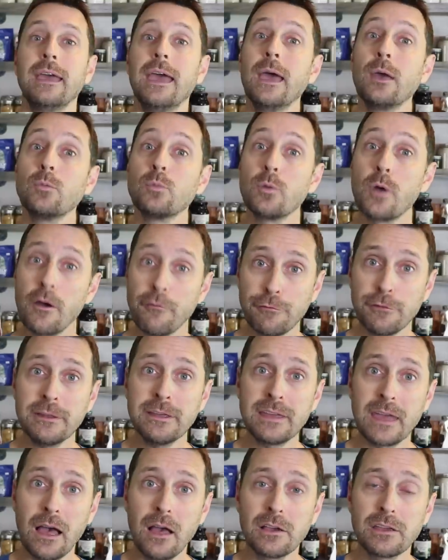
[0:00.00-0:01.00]
And
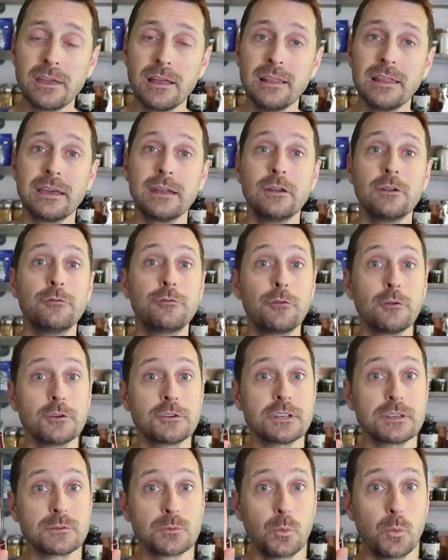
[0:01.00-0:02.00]
roughly calculated for
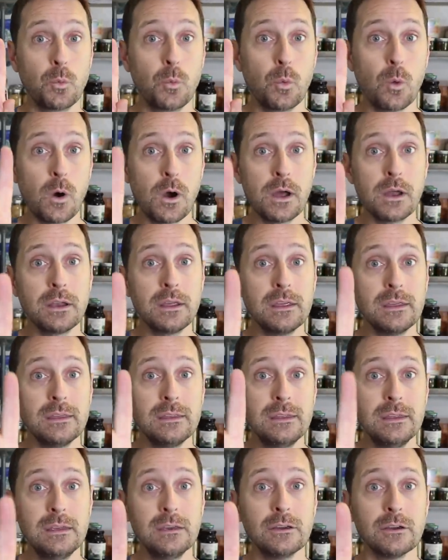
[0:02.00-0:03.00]
just one
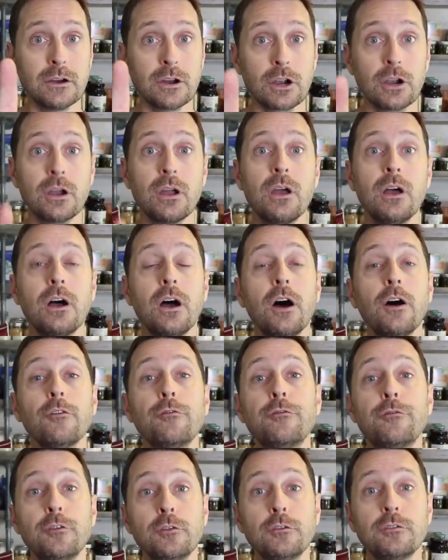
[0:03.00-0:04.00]
year
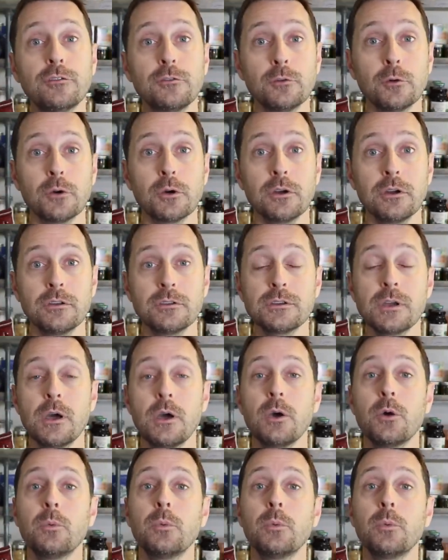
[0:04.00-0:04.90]
of food storage,